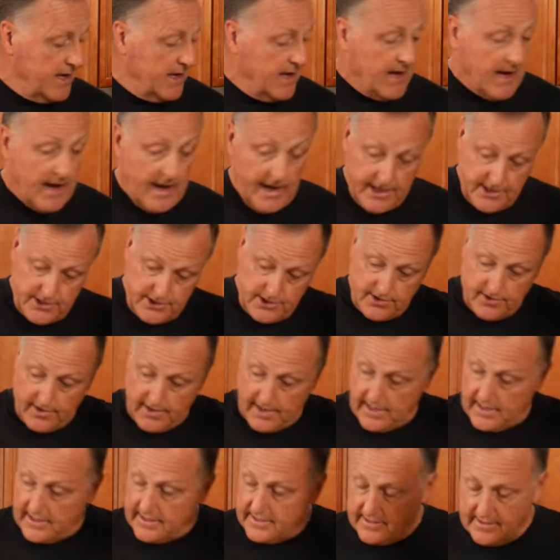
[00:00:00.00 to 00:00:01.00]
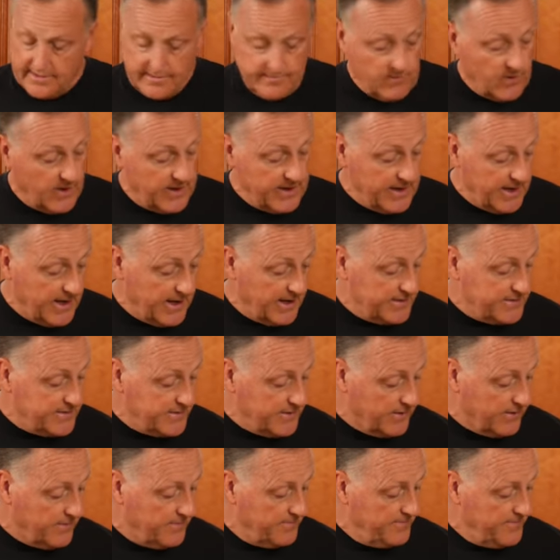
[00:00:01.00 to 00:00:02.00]
ice trays and whatnot.
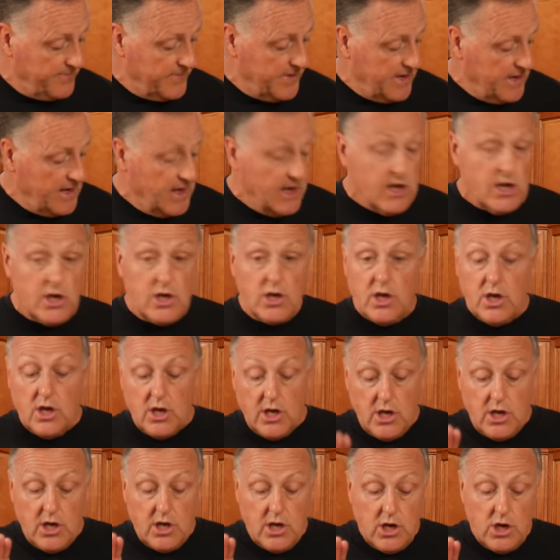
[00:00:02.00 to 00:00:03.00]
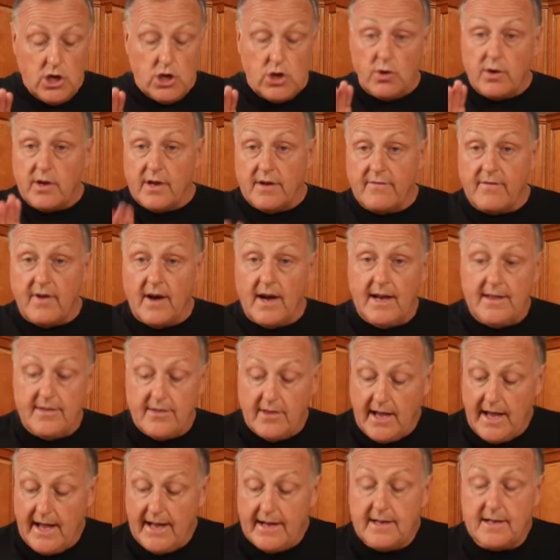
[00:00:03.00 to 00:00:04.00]
So you can find
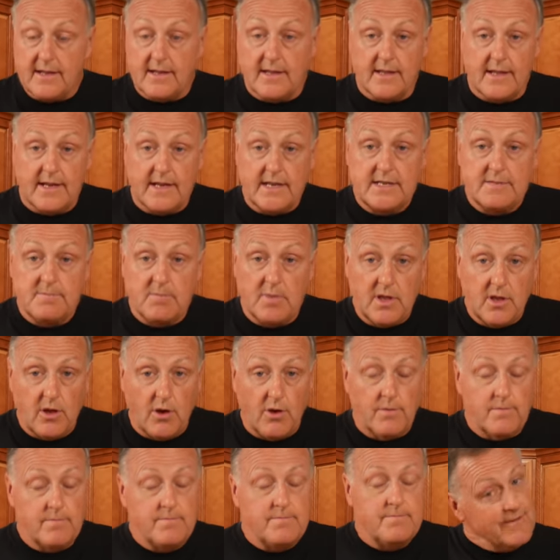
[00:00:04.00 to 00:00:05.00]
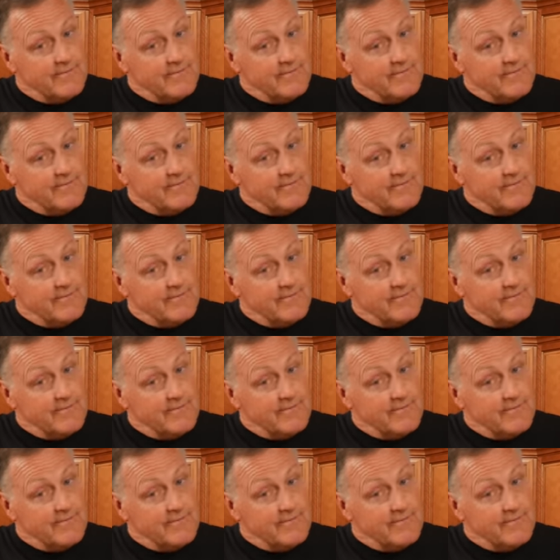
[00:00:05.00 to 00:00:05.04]
that in the links below.